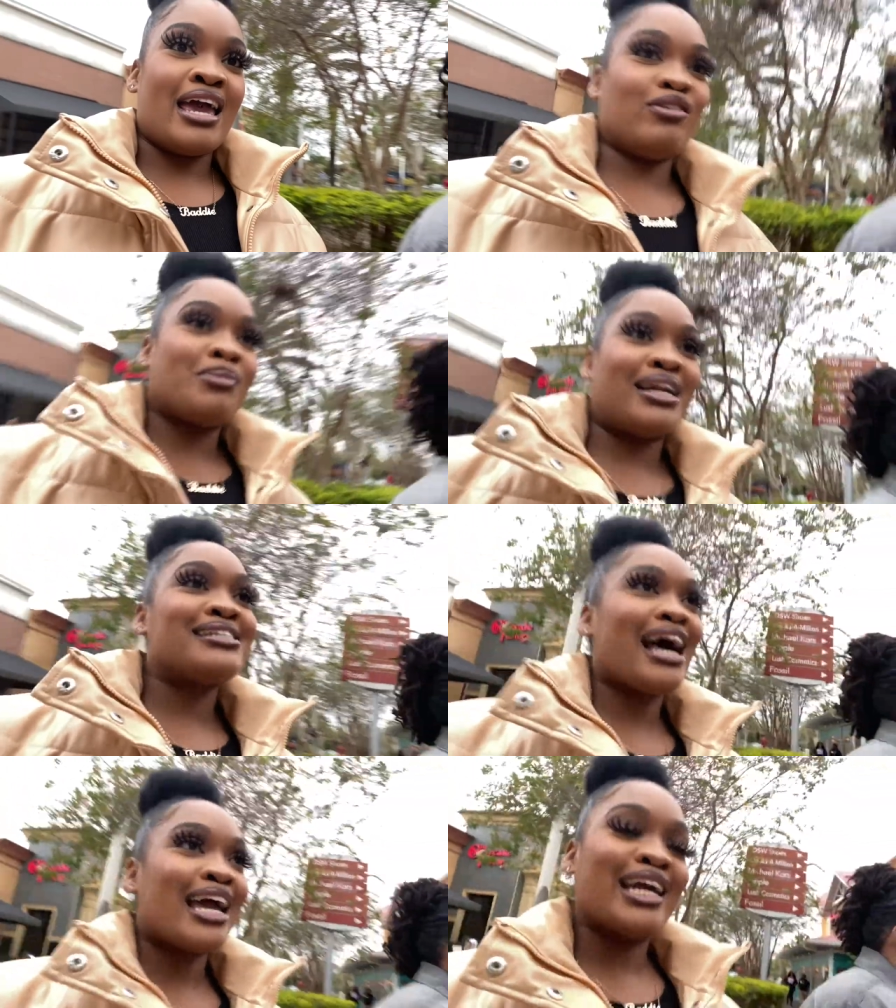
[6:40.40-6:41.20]
everybody's
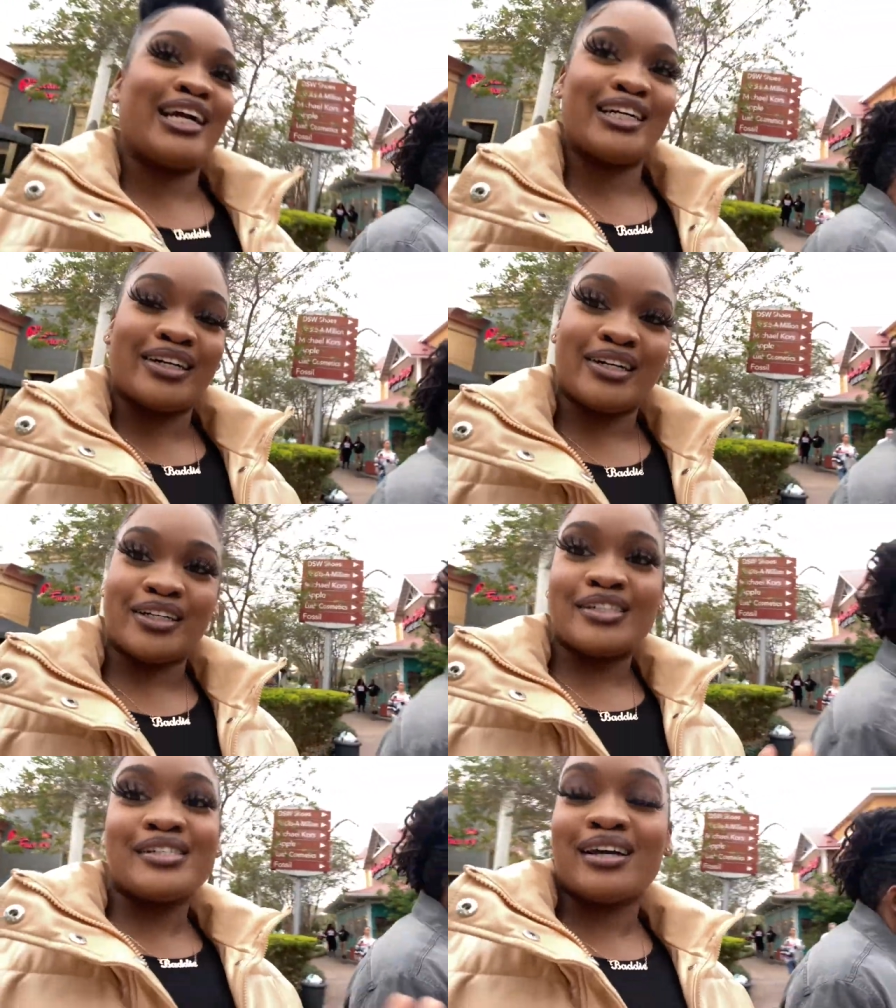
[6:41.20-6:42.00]
out here
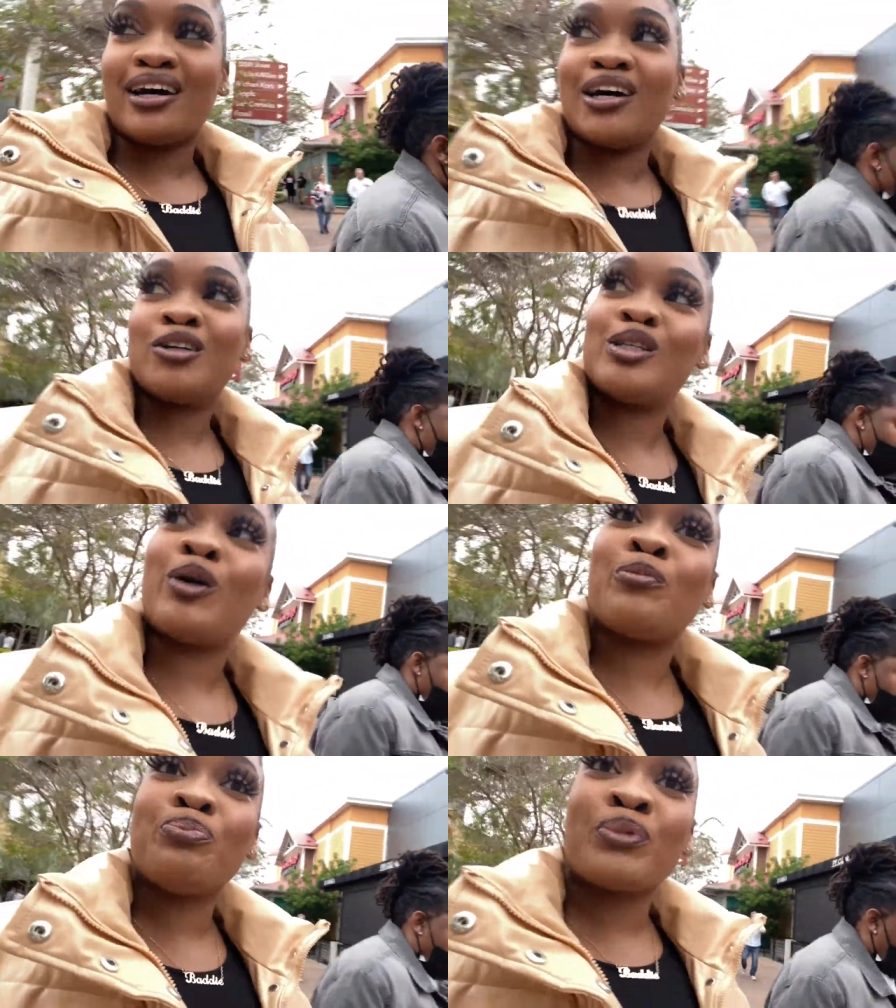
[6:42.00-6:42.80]
and stuff. So
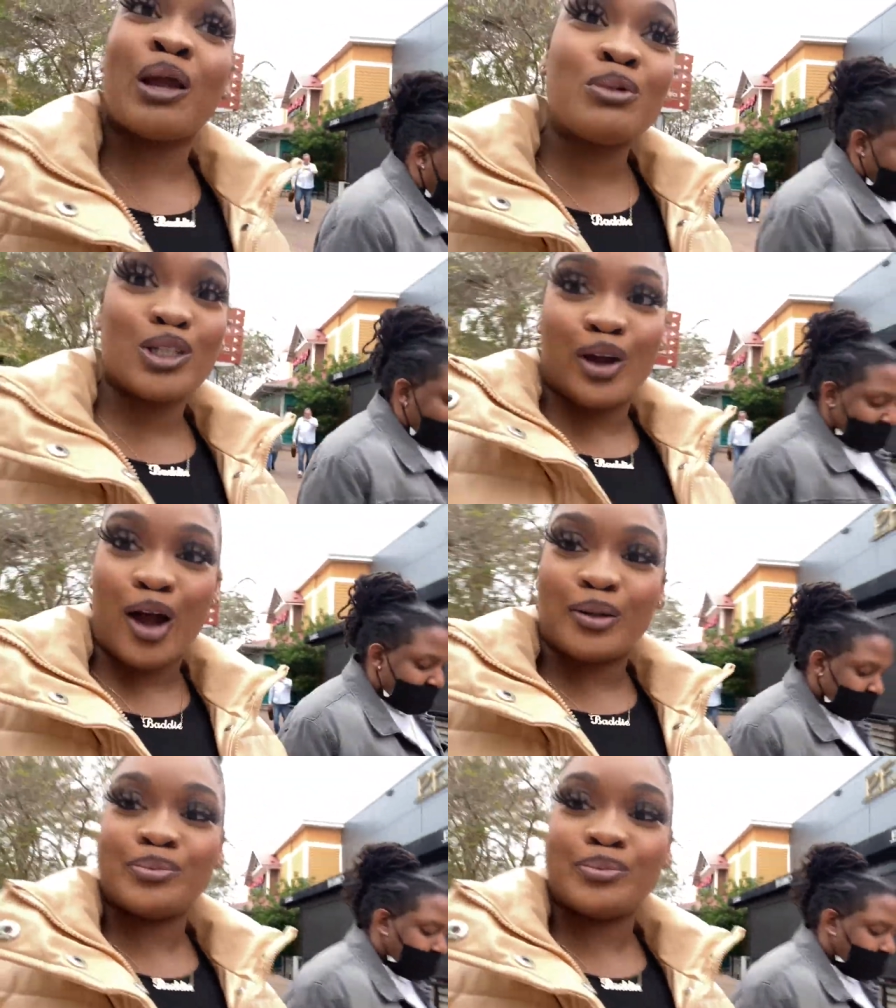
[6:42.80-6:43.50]
let me show y'all.